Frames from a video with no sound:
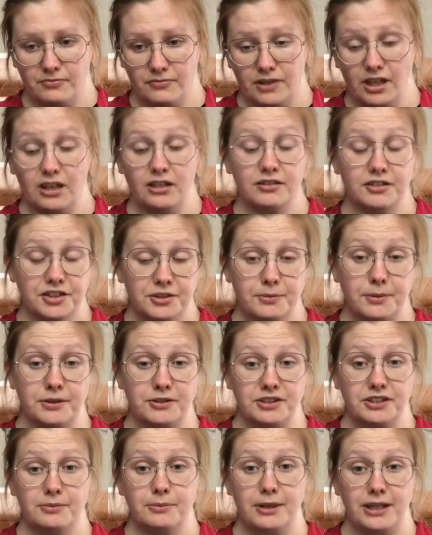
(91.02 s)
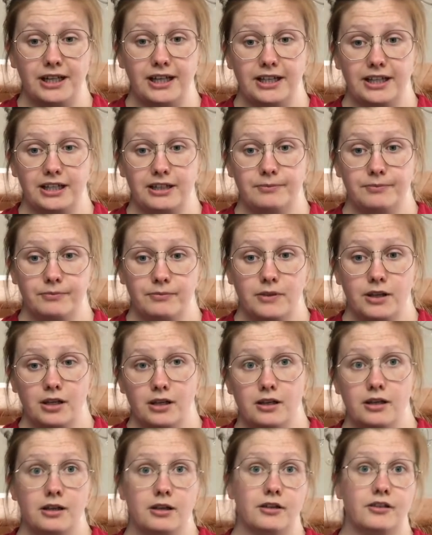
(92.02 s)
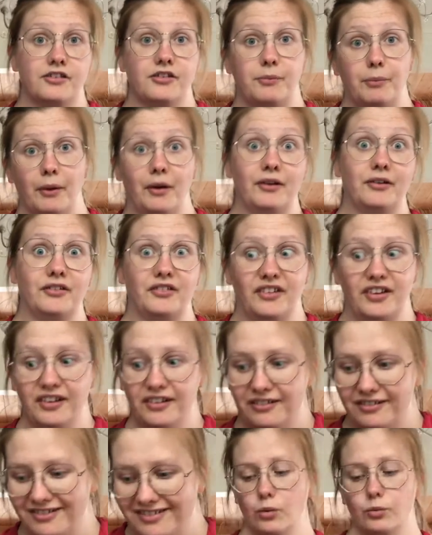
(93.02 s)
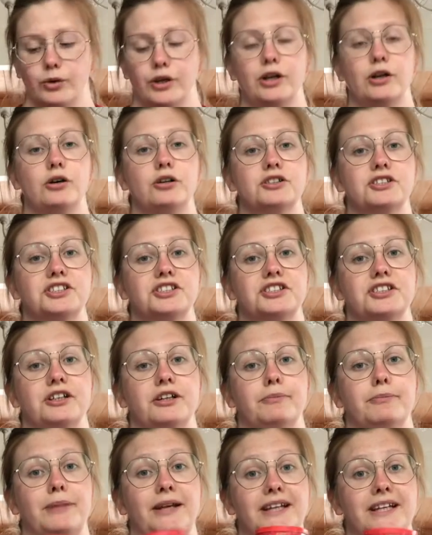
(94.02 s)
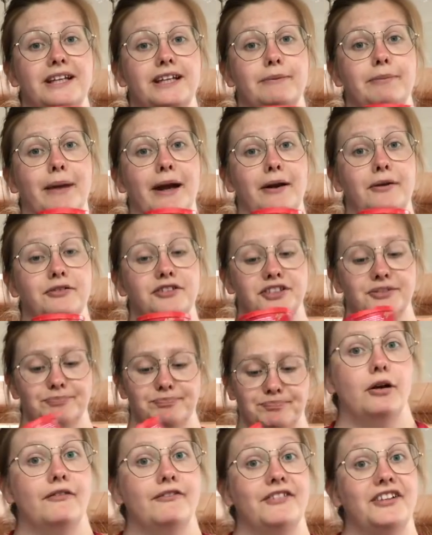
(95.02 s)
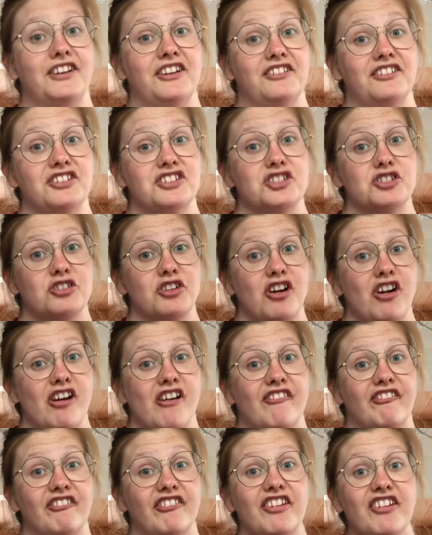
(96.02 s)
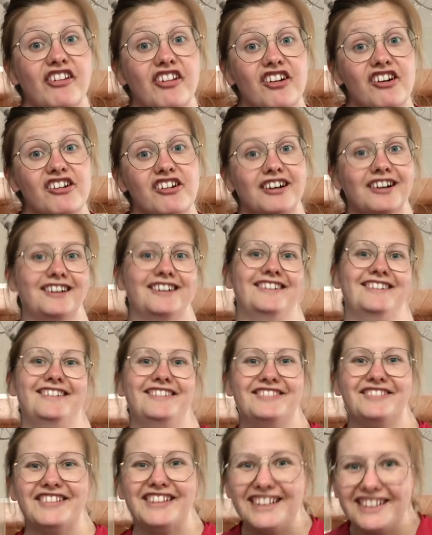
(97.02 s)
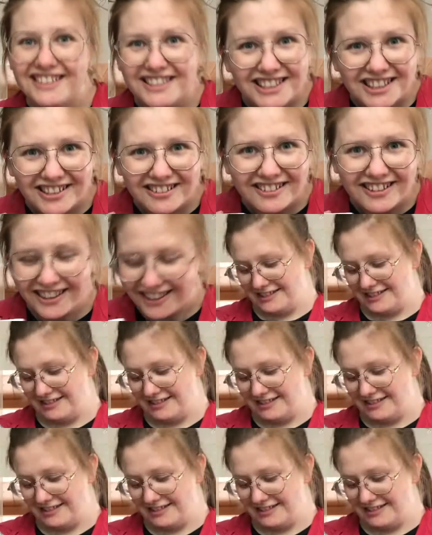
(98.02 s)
I suppose it's a bit like spicy. We've got baking powder, vanilla sugar, real vanilla sugar,